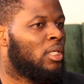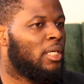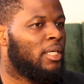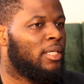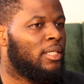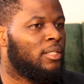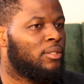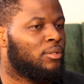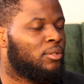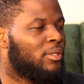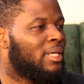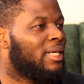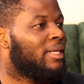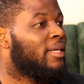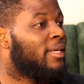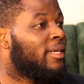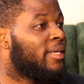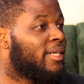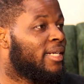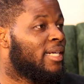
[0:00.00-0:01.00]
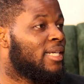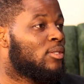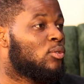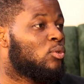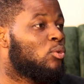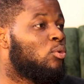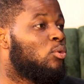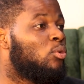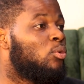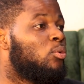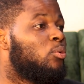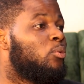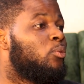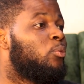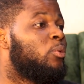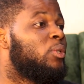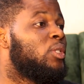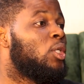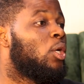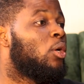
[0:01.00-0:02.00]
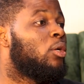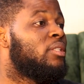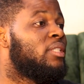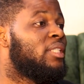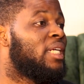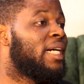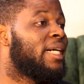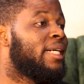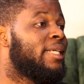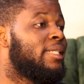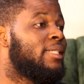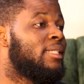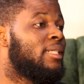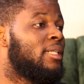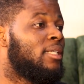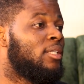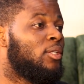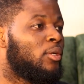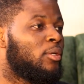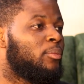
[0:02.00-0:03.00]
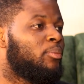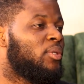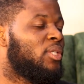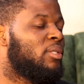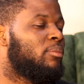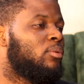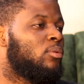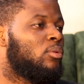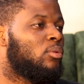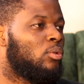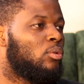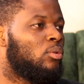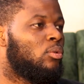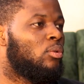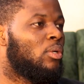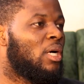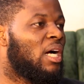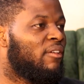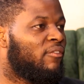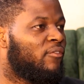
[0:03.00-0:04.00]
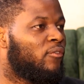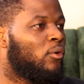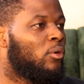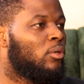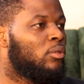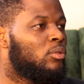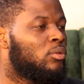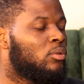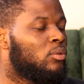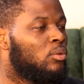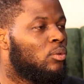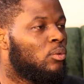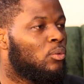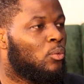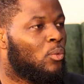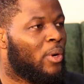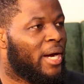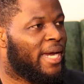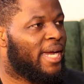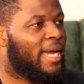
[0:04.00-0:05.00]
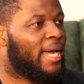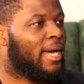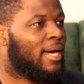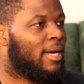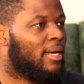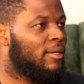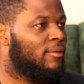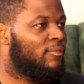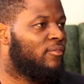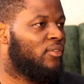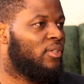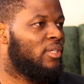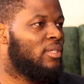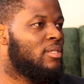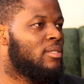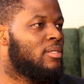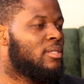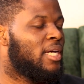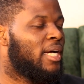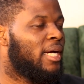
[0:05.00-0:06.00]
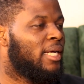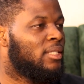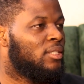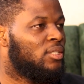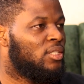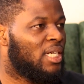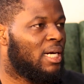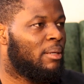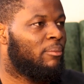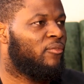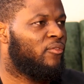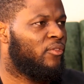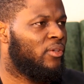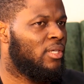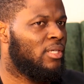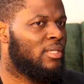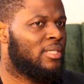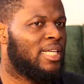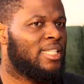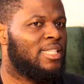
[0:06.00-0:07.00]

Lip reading: in rural areas who would ordinarily not be able to afford WAEC fees and JAMB fees.